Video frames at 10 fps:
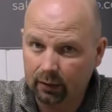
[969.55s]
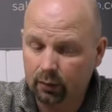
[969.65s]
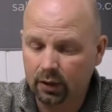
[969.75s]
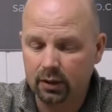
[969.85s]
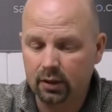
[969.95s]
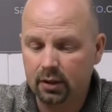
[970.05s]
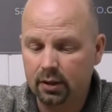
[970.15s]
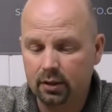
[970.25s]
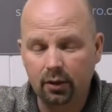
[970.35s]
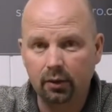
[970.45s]
which
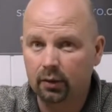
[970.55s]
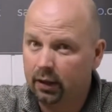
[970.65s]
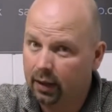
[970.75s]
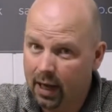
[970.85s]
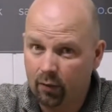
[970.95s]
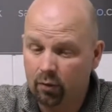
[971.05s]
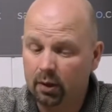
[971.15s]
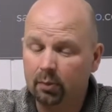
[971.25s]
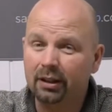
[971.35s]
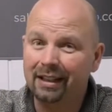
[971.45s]
is not only the
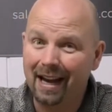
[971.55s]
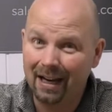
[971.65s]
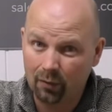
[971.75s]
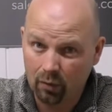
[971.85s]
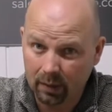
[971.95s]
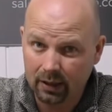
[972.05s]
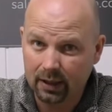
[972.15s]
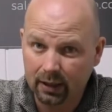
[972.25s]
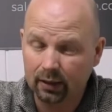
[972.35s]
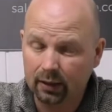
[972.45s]
aerobic but the anaerobic
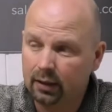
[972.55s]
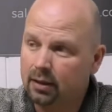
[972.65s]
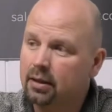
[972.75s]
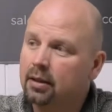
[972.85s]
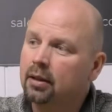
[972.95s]
side of things,